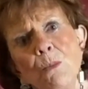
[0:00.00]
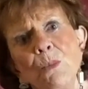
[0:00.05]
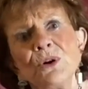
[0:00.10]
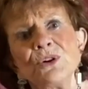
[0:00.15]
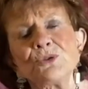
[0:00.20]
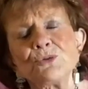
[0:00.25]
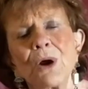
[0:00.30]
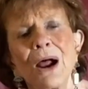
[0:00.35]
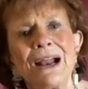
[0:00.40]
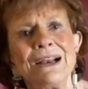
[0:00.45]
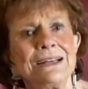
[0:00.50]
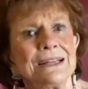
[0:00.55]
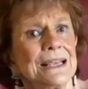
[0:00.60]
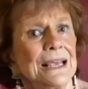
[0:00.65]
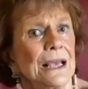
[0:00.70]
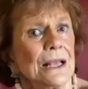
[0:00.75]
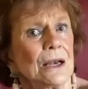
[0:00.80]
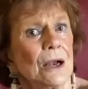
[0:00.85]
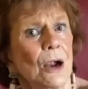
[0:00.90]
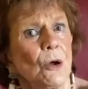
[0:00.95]
We tried to
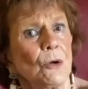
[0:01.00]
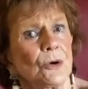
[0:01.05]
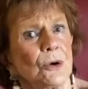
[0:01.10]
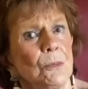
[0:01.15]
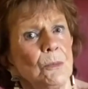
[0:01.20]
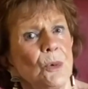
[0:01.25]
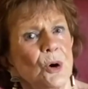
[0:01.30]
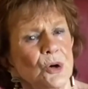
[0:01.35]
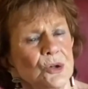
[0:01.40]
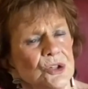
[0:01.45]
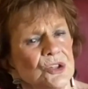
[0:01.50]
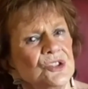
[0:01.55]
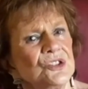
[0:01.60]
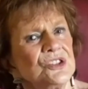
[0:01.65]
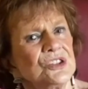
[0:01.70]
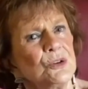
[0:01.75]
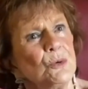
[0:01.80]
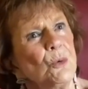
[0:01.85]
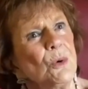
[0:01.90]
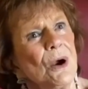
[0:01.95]
get on
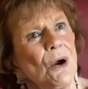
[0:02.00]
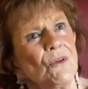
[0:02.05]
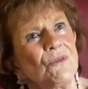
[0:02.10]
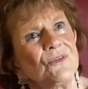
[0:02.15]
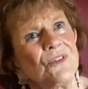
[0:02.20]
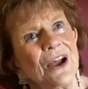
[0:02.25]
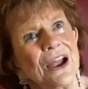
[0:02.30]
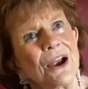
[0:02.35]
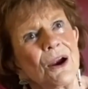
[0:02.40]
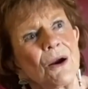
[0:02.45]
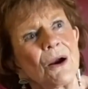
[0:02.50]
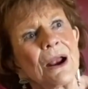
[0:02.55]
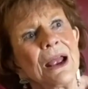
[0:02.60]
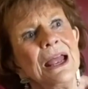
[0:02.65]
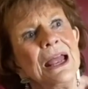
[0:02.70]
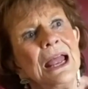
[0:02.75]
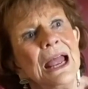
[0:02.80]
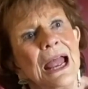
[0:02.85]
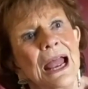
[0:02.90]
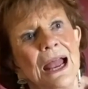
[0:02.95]
emergency welfare,
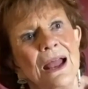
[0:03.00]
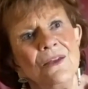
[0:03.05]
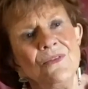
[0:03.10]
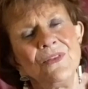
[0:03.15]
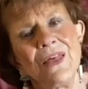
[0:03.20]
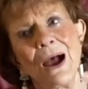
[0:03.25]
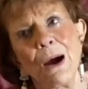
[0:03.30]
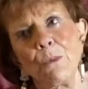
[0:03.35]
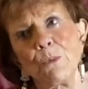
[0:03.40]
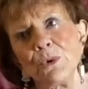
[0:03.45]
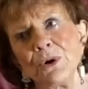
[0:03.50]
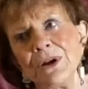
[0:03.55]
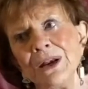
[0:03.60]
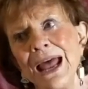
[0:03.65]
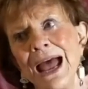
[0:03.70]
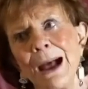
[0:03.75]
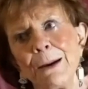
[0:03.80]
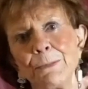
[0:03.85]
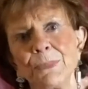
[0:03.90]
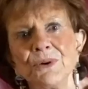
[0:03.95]
and that wouldn't
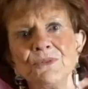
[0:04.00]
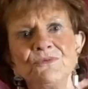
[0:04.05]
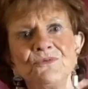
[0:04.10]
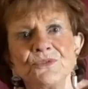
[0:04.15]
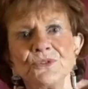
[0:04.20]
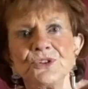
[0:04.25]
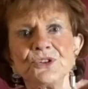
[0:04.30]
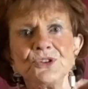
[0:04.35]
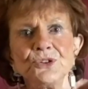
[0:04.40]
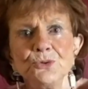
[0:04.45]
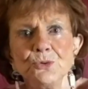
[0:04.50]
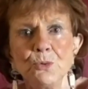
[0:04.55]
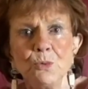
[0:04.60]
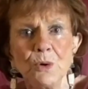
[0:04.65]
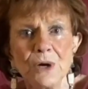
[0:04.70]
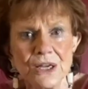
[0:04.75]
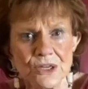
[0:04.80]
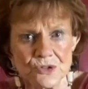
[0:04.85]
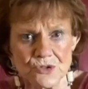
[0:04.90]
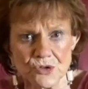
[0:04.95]
happen for 2
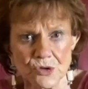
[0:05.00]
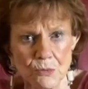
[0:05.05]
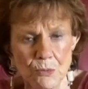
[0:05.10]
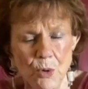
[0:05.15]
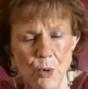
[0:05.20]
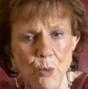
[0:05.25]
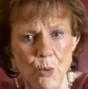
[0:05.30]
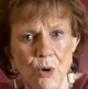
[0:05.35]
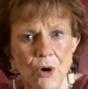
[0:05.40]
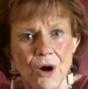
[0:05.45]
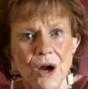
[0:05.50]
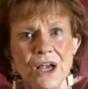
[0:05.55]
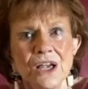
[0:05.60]
weeks or more.